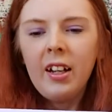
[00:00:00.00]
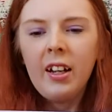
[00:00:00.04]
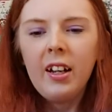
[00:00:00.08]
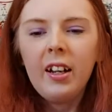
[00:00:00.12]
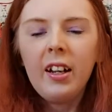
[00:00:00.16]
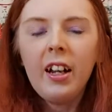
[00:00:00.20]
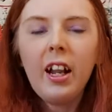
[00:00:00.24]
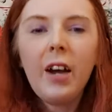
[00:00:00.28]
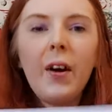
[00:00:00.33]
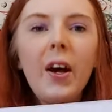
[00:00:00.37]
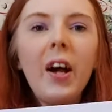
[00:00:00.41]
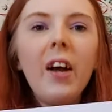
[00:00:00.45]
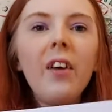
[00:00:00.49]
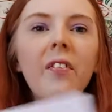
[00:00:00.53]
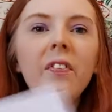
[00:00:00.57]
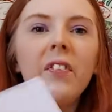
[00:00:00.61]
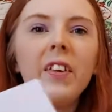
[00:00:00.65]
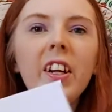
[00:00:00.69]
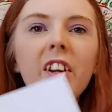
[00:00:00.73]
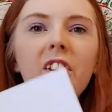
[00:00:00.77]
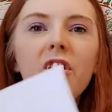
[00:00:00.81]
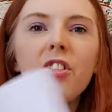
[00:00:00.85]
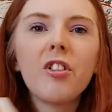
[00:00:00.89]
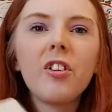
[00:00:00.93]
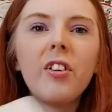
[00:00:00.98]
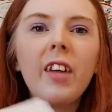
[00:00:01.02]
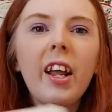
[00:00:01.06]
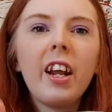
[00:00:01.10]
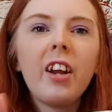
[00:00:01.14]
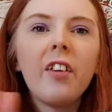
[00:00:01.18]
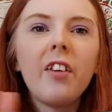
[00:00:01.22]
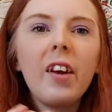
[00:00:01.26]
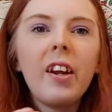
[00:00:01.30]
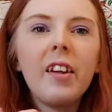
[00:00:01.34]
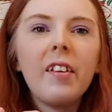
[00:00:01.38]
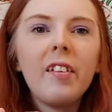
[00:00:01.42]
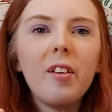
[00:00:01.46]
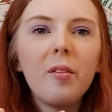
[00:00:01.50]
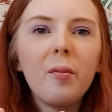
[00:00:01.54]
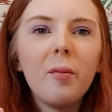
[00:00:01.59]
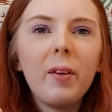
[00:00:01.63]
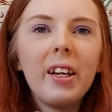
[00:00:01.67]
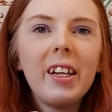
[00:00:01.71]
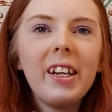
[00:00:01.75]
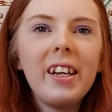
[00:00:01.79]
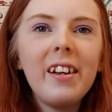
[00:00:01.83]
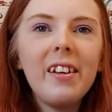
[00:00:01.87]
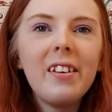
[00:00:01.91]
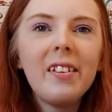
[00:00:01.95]
Now, I finished decorating my
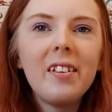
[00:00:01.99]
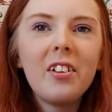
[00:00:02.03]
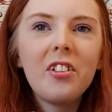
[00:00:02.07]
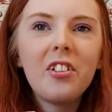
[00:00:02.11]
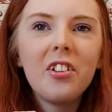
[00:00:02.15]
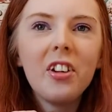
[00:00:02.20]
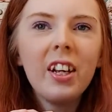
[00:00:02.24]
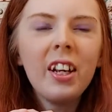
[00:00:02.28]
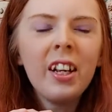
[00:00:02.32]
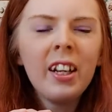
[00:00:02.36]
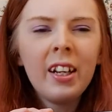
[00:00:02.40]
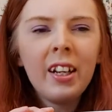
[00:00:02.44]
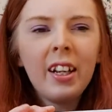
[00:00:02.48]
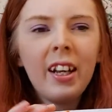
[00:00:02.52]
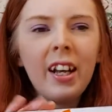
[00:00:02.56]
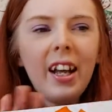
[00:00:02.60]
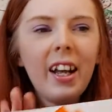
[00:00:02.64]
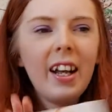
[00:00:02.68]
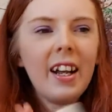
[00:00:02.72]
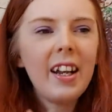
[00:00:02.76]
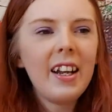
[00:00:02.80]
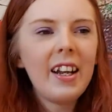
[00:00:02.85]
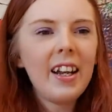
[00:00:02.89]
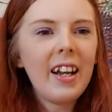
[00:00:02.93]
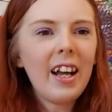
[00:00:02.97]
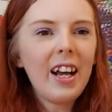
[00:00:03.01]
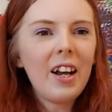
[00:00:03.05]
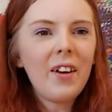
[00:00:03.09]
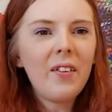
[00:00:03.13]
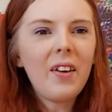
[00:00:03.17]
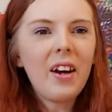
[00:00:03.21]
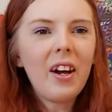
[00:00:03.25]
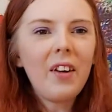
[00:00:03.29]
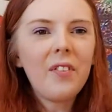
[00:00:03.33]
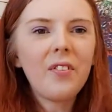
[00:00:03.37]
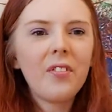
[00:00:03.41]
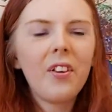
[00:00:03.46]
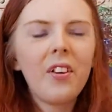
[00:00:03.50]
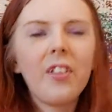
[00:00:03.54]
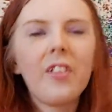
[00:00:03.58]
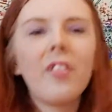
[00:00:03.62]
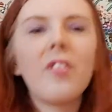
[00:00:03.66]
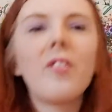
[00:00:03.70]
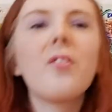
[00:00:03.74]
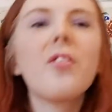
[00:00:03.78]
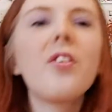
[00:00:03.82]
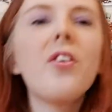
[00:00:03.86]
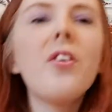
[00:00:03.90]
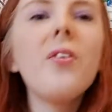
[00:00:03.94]
Easter chick, and now I've got
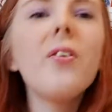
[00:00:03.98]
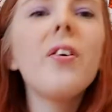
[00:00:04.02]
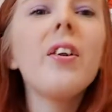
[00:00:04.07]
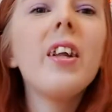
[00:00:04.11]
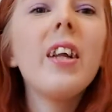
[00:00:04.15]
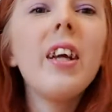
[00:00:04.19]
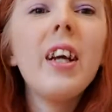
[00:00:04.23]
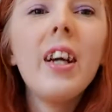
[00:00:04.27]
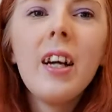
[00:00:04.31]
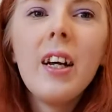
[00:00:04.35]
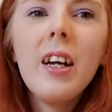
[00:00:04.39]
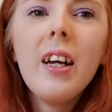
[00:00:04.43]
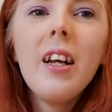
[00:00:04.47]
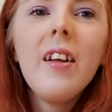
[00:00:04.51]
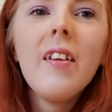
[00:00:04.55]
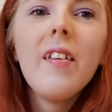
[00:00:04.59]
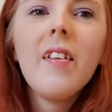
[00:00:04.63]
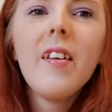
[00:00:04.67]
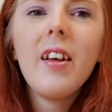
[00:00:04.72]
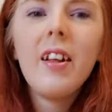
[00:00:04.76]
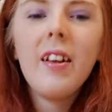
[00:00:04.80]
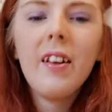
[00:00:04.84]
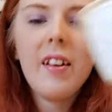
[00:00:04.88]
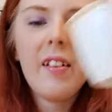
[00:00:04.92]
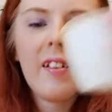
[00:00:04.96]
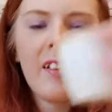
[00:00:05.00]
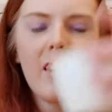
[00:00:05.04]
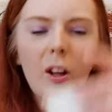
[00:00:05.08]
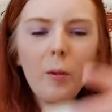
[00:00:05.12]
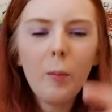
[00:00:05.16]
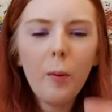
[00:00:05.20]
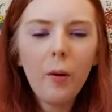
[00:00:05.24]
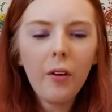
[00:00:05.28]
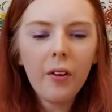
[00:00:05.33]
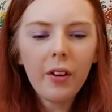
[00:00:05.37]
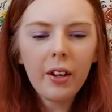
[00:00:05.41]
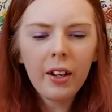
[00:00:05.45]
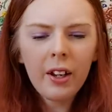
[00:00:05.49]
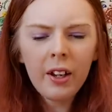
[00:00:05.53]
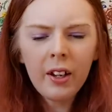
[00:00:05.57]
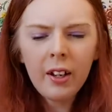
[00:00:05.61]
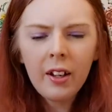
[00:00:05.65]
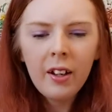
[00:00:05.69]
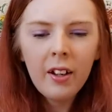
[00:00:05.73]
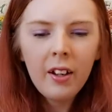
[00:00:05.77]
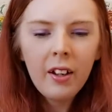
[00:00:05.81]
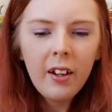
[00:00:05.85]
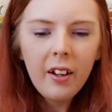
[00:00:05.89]
some googly eyes in this little pot here,